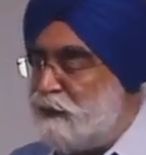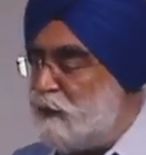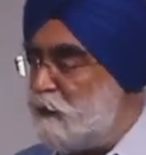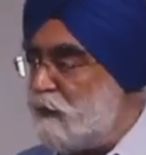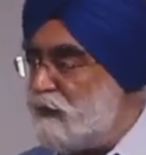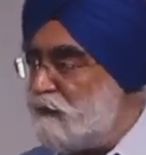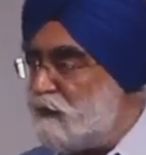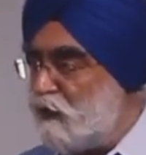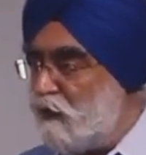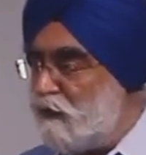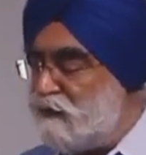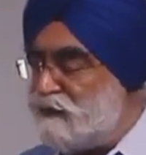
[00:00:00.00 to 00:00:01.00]
Look at the
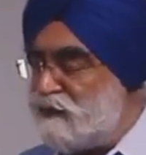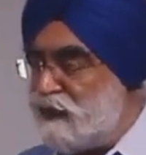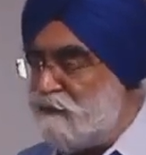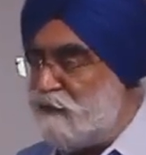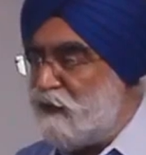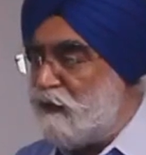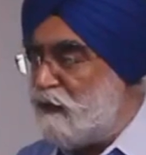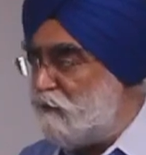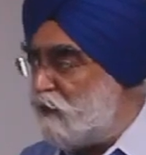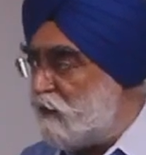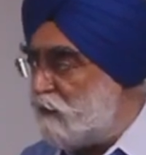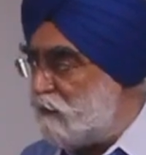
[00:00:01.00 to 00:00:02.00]
tolerance
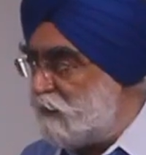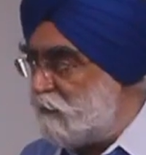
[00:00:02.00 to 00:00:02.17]
level of